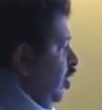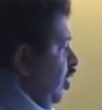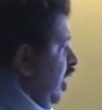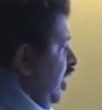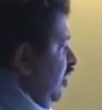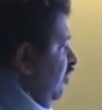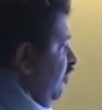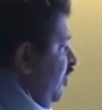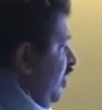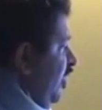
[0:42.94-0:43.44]

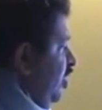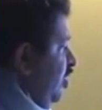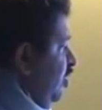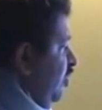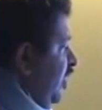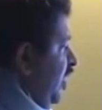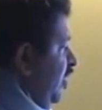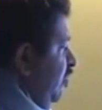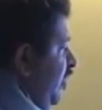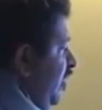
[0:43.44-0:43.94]
no
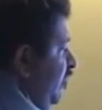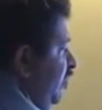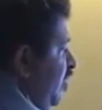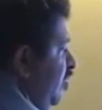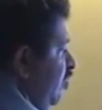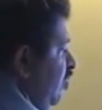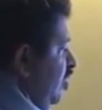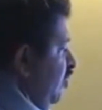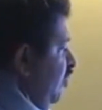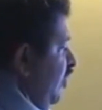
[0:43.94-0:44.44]
lymphadenopathy,
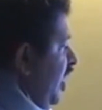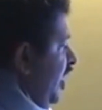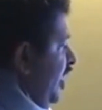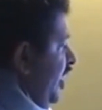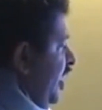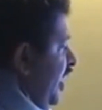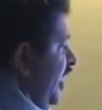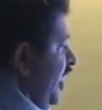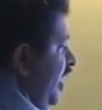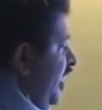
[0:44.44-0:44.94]
BP
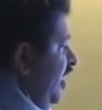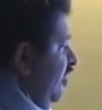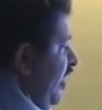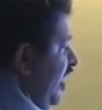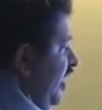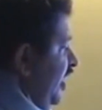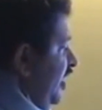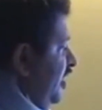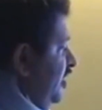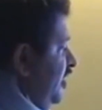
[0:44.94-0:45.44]
140
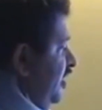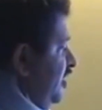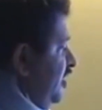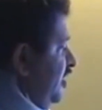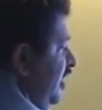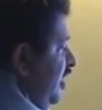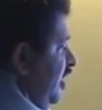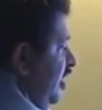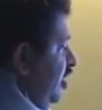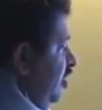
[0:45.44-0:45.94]
90, weight
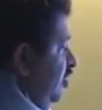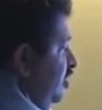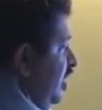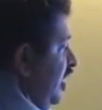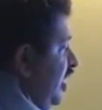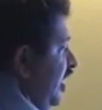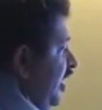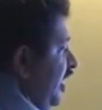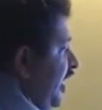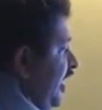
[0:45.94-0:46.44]
60
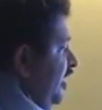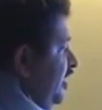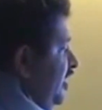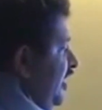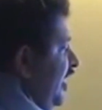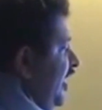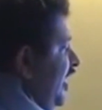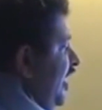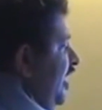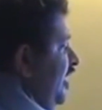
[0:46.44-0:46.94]
kilos. There
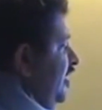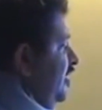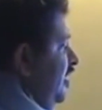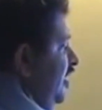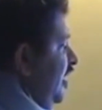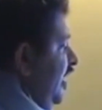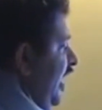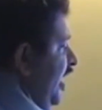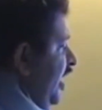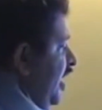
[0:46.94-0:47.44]
is
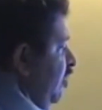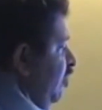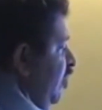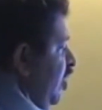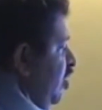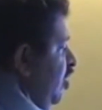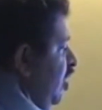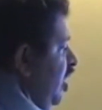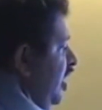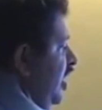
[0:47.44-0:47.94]
tenderness in the right
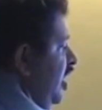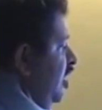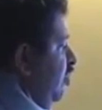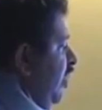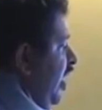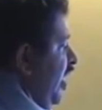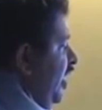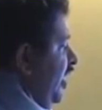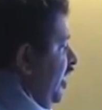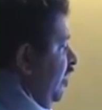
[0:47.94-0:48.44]
upper
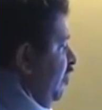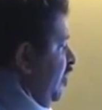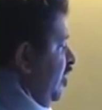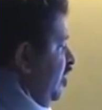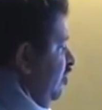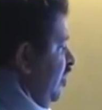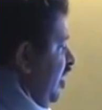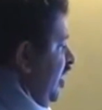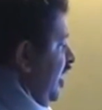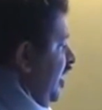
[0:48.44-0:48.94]
quadrant, mild
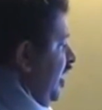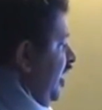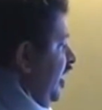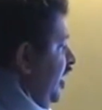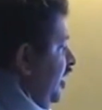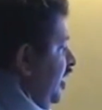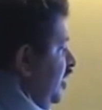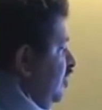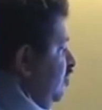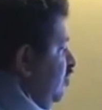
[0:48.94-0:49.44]

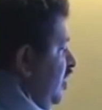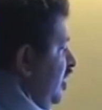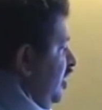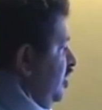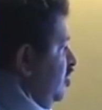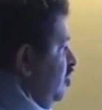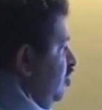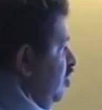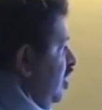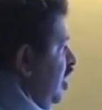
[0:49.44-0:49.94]
hepatomegaly,
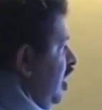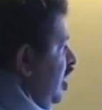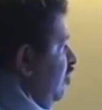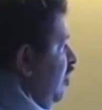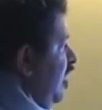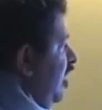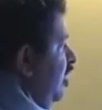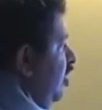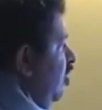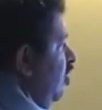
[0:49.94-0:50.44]
S1, S2
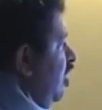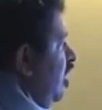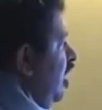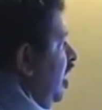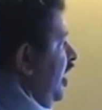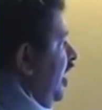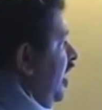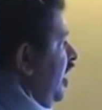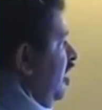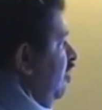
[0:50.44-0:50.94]
normal, no
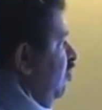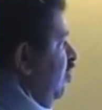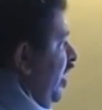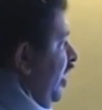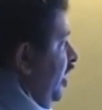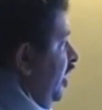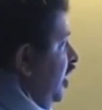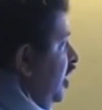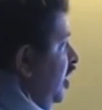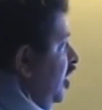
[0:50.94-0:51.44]
cardiac
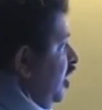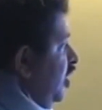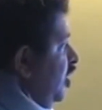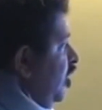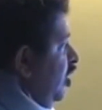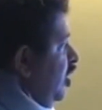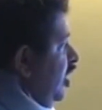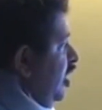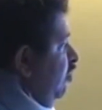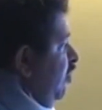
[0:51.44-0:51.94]
complaint.
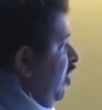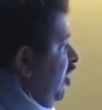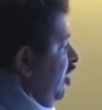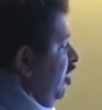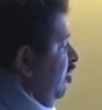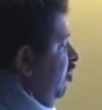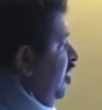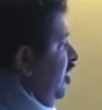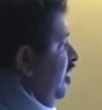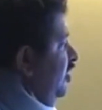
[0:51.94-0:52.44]
Total
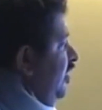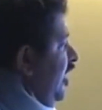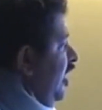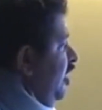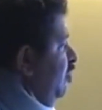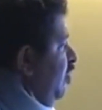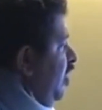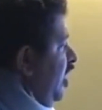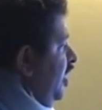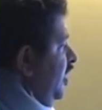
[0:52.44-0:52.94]
bilirubin
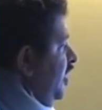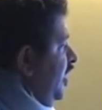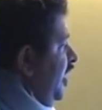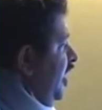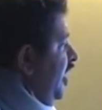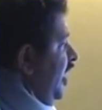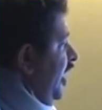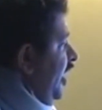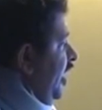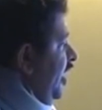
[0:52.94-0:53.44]
is
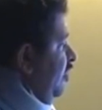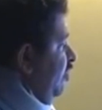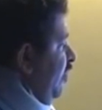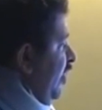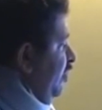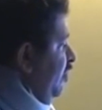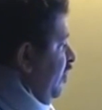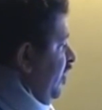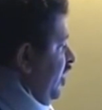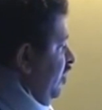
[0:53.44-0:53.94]
8.3,
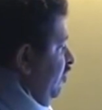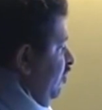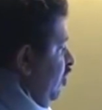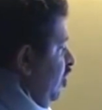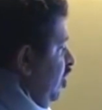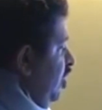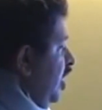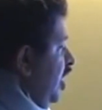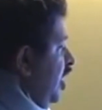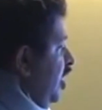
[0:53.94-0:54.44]
direct
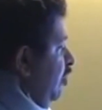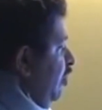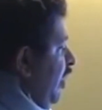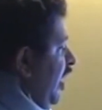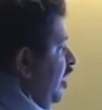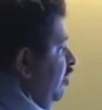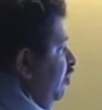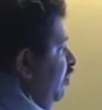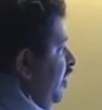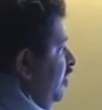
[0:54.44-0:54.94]
5.4,
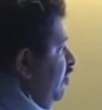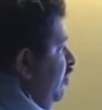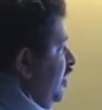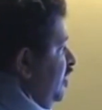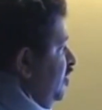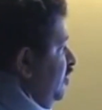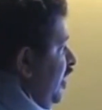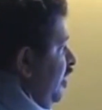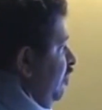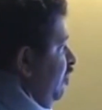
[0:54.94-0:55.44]
bile
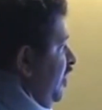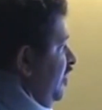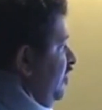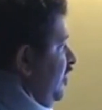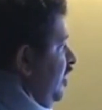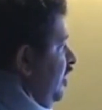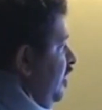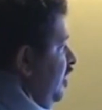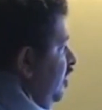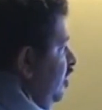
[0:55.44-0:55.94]
pigments were
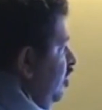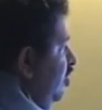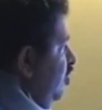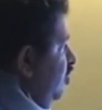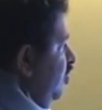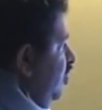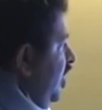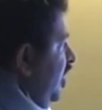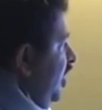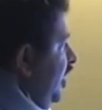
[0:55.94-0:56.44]
present.
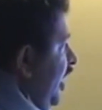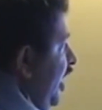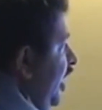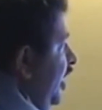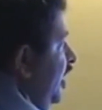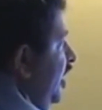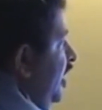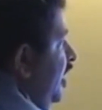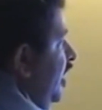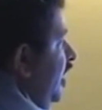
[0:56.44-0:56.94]
You see
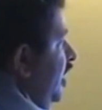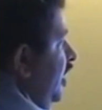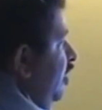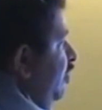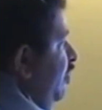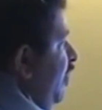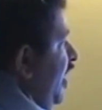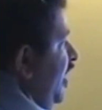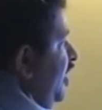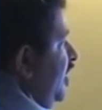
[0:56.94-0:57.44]
that
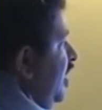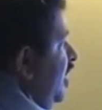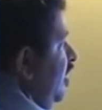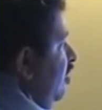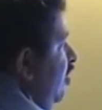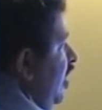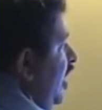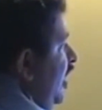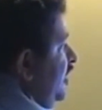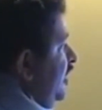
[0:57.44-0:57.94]
the
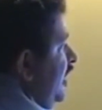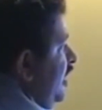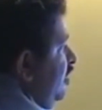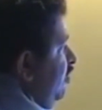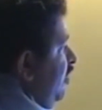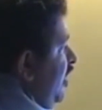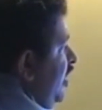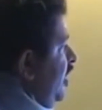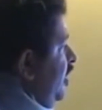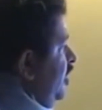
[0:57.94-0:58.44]
patient was
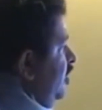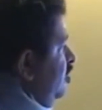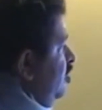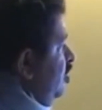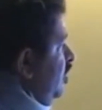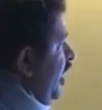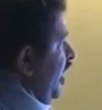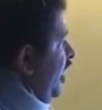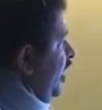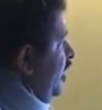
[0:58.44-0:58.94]

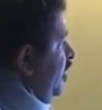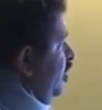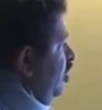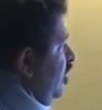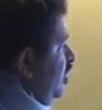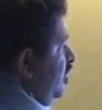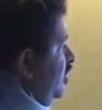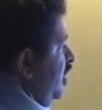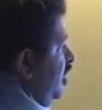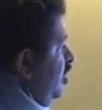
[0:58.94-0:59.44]
advised to take
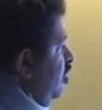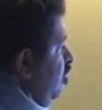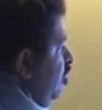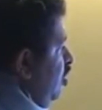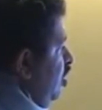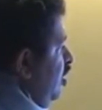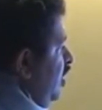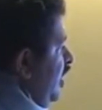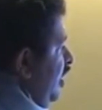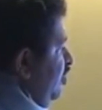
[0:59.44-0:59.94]
an USG
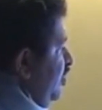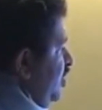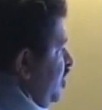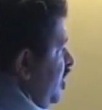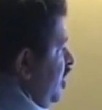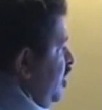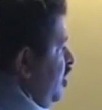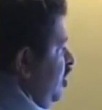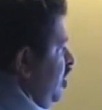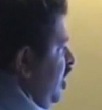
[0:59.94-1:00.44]
to rule out
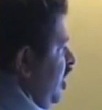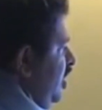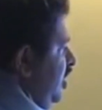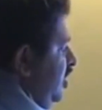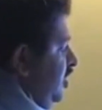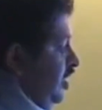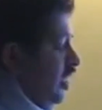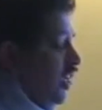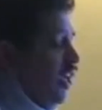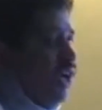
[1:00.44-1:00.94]
obstructive
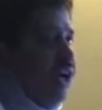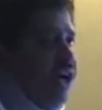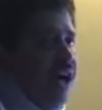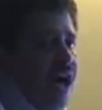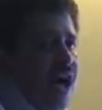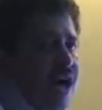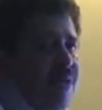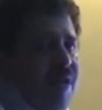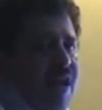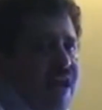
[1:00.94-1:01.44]
jaundice.
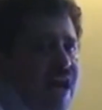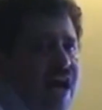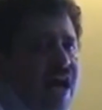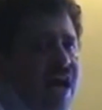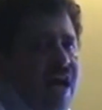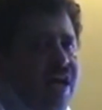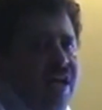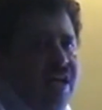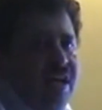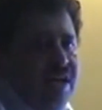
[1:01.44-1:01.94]

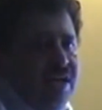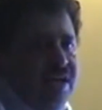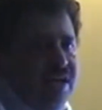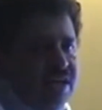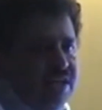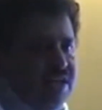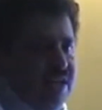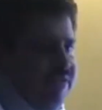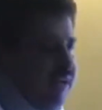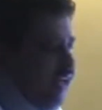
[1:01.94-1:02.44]
Kamala
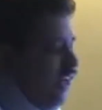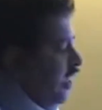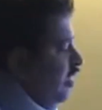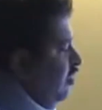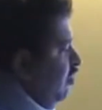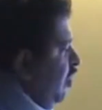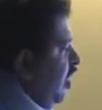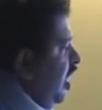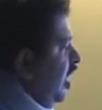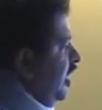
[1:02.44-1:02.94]
is a
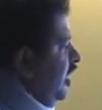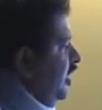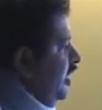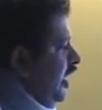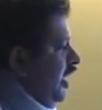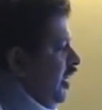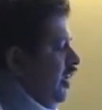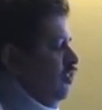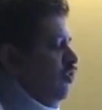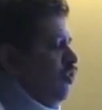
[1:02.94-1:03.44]
very
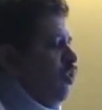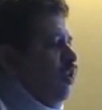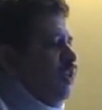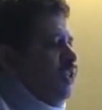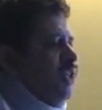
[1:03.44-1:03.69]
important, whereas